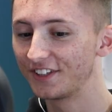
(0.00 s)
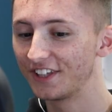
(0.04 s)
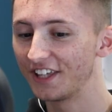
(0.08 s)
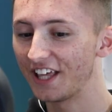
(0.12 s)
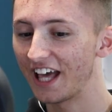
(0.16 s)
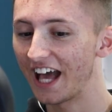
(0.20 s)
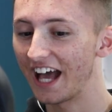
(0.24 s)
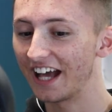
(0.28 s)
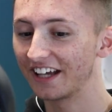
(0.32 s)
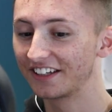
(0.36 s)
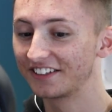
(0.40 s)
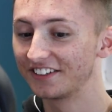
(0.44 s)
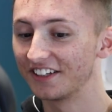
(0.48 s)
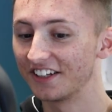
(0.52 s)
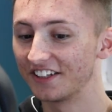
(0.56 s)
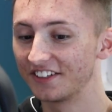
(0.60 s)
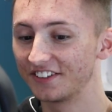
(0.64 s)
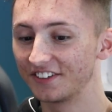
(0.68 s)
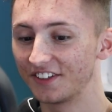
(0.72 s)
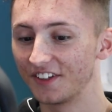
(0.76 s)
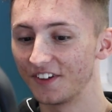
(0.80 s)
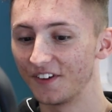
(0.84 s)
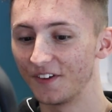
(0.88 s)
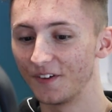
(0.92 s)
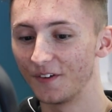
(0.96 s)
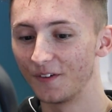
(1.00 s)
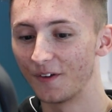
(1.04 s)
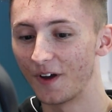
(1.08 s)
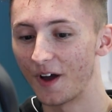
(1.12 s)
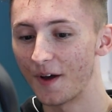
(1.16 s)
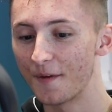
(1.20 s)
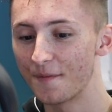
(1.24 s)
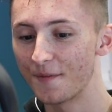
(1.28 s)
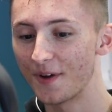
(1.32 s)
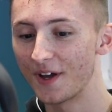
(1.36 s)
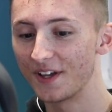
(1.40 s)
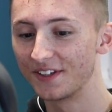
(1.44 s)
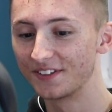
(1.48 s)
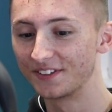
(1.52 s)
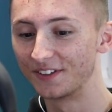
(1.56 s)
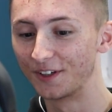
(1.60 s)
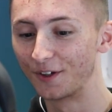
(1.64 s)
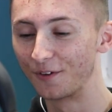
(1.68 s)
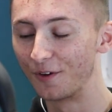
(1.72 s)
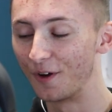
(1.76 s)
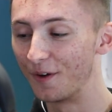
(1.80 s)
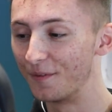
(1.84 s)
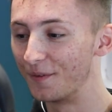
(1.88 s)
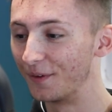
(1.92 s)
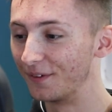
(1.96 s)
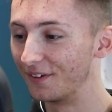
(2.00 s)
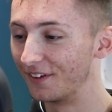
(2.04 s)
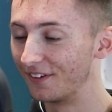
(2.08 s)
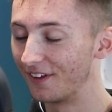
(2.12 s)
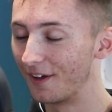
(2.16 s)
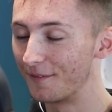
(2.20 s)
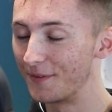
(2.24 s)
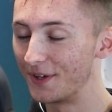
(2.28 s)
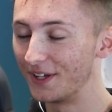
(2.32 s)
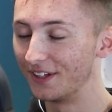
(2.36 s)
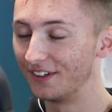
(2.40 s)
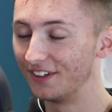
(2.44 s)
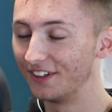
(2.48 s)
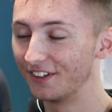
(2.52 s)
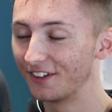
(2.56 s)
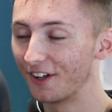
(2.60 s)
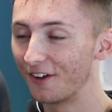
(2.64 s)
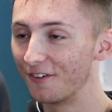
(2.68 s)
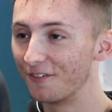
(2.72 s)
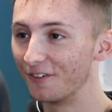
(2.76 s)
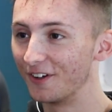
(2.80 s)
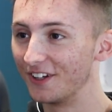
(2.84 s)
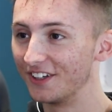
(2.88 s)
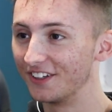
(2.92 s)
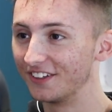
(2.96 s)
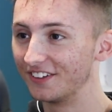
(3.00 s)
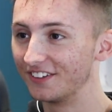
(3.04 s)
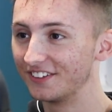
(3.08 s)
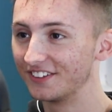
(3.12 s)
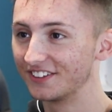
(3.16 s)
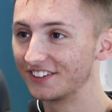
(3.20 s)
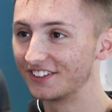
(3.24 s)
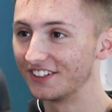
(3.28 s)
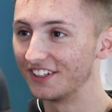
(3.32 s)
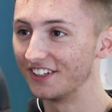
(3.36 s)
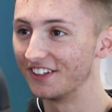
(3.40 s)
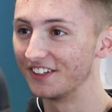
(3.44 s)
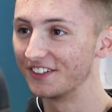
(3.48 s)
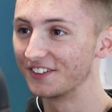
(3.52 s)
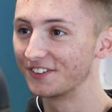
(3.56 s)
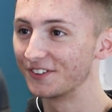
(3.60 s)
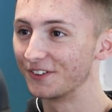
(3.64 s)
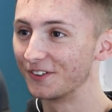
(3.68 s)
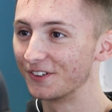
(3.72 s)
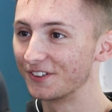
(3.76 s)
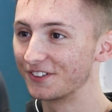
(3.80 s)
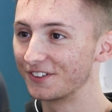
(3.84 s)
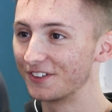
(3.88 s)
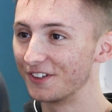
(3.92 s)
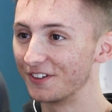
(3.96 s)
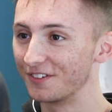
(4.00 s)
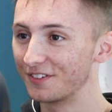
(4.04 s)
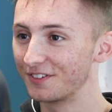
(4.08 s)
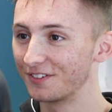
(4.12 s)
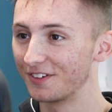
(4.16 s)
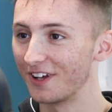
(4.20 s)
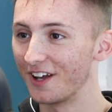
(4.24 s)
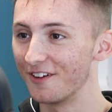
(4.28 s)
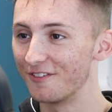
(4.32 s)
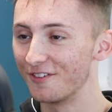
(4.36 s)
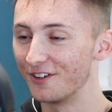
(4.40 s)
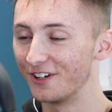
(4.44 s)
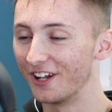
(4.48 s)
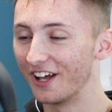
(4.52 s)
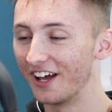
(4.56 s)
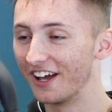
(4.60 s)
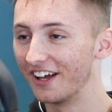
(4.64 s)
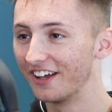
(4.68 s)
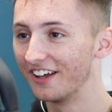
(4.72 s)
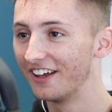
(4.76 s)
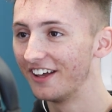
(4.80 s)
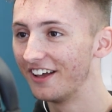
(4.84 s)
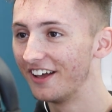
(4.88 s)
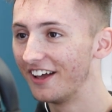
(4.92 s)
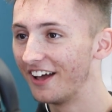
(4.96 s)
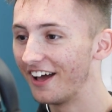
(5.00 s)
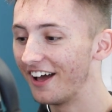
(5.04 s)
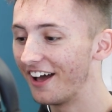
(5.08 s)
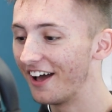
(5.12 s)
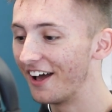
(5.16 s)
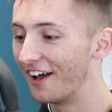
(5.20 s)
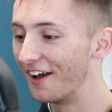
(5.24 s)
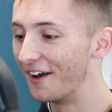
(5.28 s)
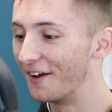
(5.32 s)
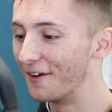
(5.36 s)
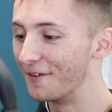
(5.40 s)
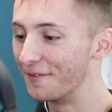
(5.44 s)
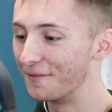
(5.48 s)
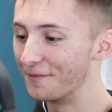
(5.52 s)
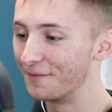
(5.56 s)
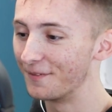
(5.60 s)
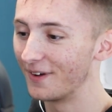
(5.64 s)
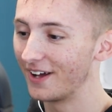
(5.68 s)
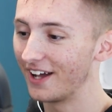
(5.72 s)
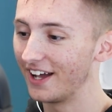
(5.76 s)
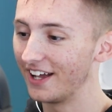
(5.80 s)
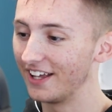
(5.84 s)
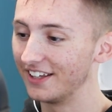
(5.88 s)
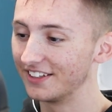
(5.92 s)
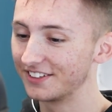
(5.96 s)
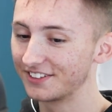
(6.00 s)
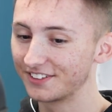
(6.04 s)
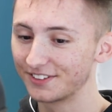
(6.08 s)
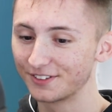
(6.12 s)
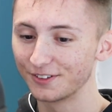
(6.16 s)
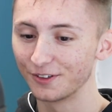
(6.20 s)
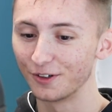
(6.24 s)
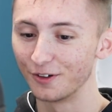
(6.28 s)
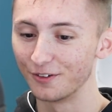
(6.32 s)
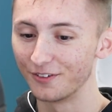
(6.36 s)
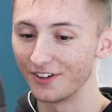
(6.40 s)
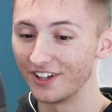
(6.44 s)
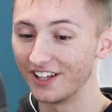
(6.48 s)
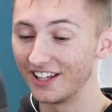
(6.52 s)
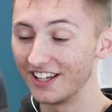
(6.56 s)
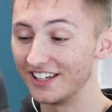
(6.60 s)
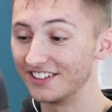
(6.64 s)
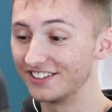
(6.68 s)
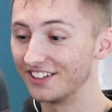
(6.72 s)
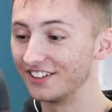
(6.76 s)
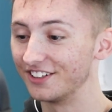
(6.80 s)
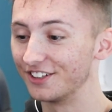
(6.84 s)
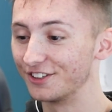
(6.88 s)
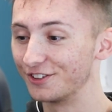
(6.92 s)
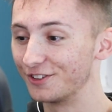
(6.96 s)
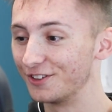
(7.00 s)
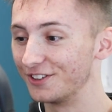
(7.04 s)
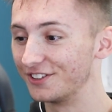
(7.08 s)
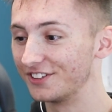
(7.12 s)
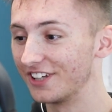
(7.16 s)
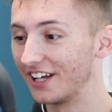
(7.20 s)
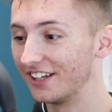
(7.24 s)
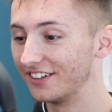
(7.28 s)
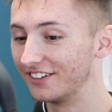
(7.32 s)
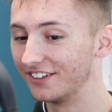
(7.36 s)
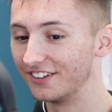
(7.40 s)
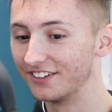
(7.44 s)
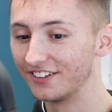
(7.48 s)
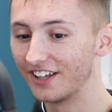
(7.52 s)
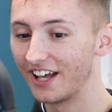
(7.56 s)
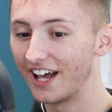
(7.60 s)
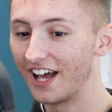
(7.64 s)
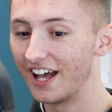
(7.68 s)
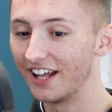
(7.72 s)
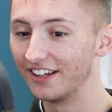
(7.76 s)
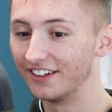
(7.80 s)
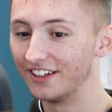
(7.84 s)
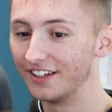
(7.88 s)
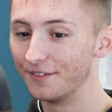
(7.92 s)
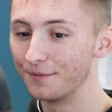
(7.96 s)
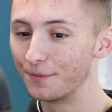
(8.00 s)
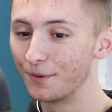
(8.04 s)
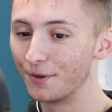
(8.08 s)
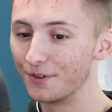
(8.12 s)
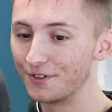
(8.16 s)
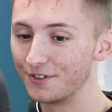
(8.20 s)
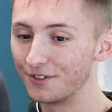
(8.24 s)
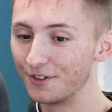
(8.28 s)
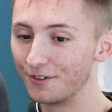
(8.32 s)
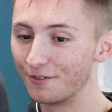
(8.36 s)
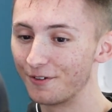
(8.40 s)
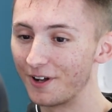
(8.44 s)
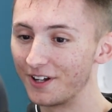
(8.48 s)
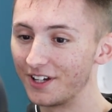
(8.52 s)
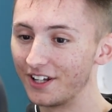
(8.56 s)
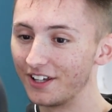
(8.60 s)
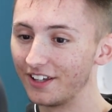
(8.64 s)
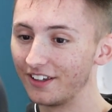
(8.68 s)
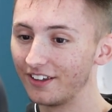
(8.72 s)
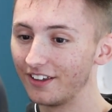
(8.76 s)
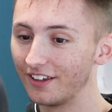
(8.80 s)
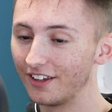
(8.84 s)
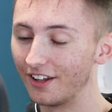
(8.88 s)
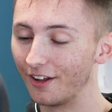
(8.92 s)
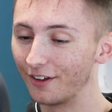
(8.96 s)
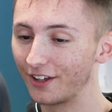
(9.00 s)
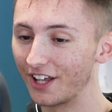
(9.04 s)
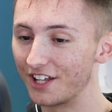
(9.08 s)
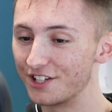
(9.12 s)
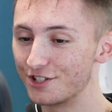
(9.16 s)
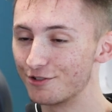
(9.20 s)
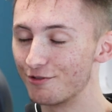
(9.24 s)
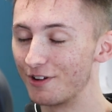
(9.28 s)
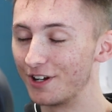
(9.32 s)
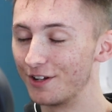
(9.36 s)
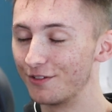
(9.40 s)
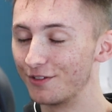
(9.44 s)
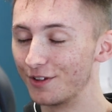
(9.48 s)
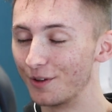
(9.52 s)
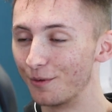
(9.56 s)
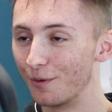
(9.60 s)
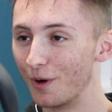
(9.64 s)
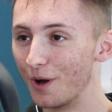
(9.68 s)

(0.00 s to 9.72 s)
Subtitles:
The access to amazing equipment, I mean, you don't really see this sort of stuff every day. It is industry standard and it puts you ready, you know, gets you ready for the